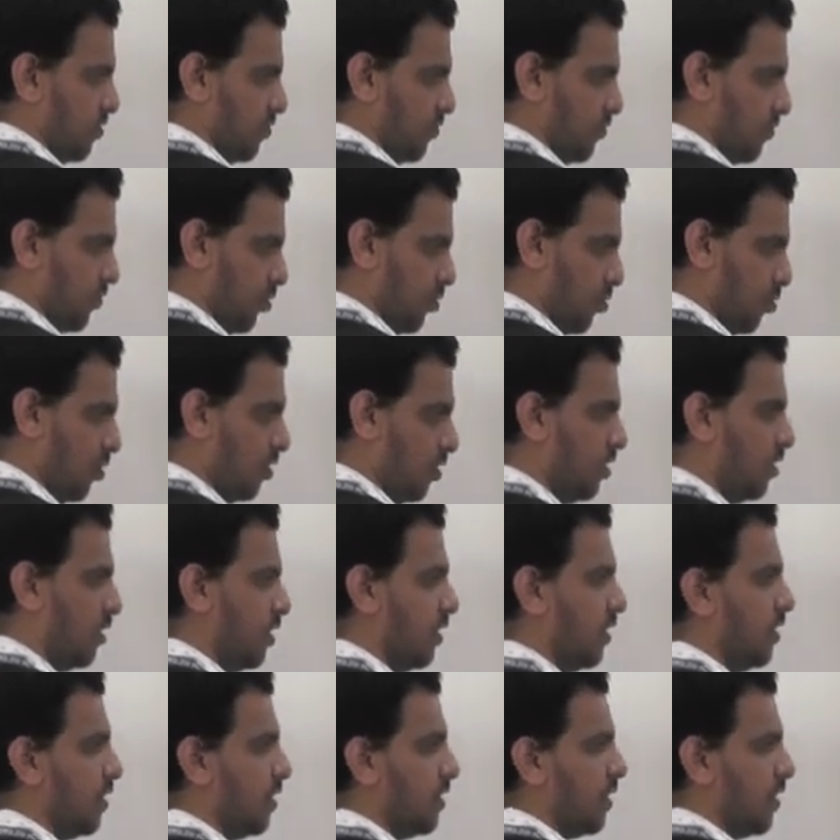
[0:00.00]
floor
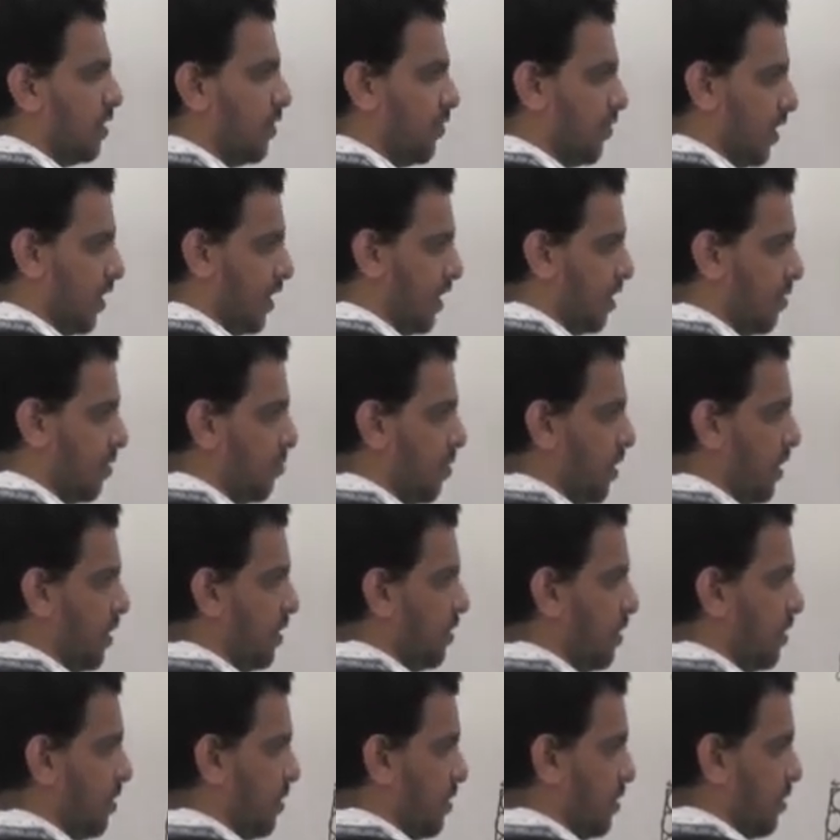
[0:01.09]
divided by
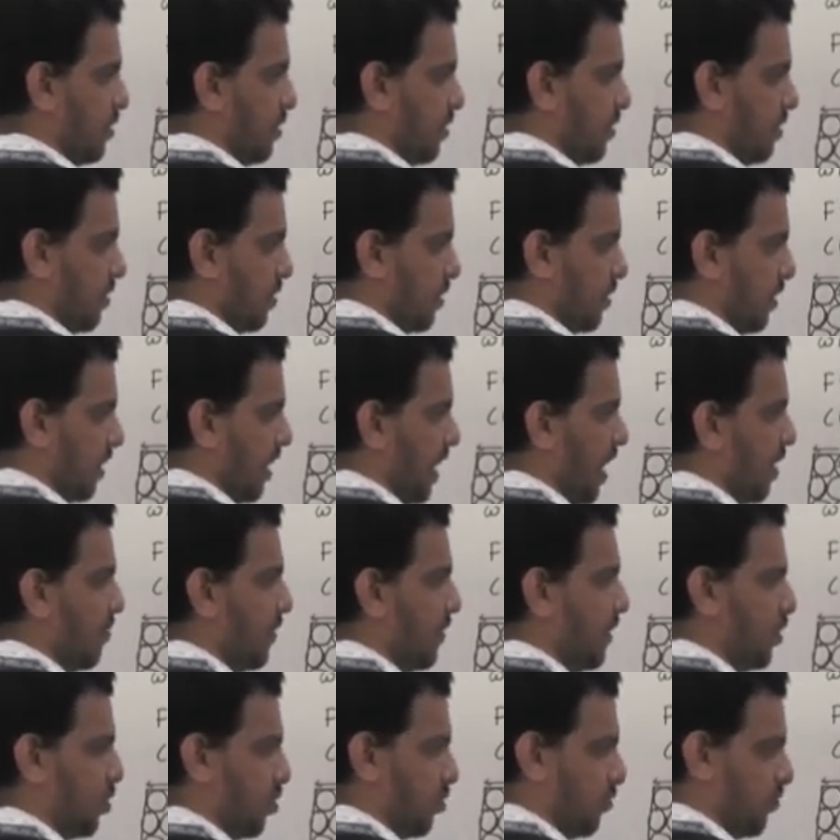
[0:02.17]

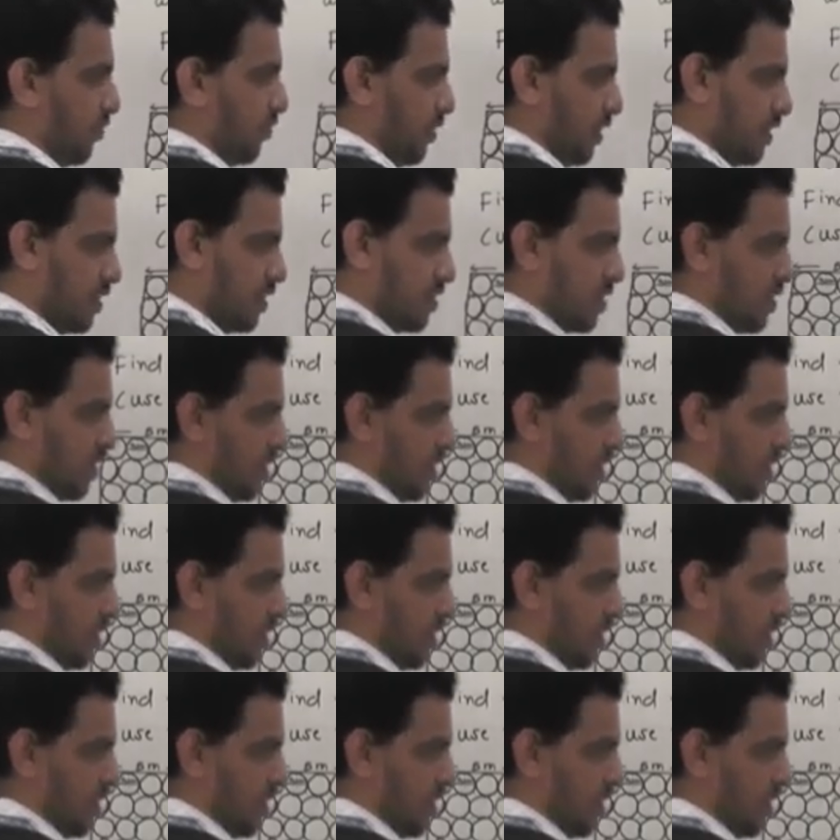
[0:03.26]
diameter of each